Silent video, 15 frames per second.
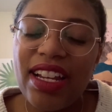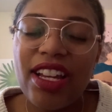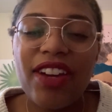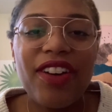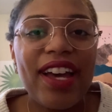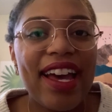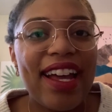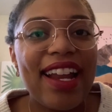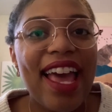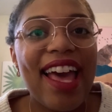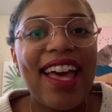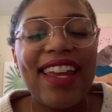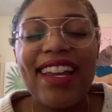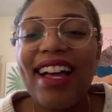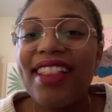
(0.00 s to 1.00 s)
go ahead
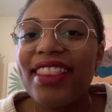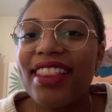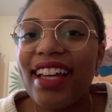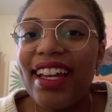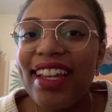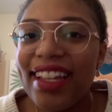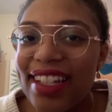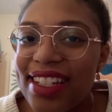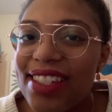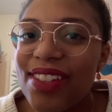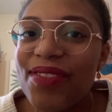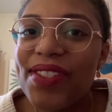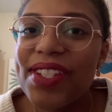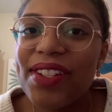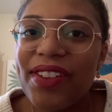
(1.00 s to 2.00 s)
and like and
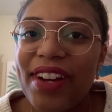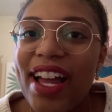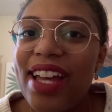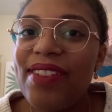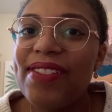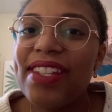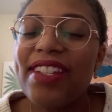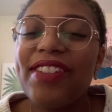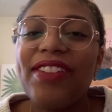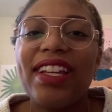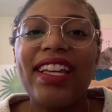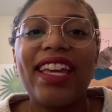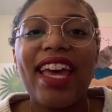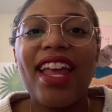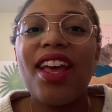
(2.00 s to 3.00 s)
subscribe so you can
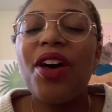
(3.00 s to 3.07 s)
get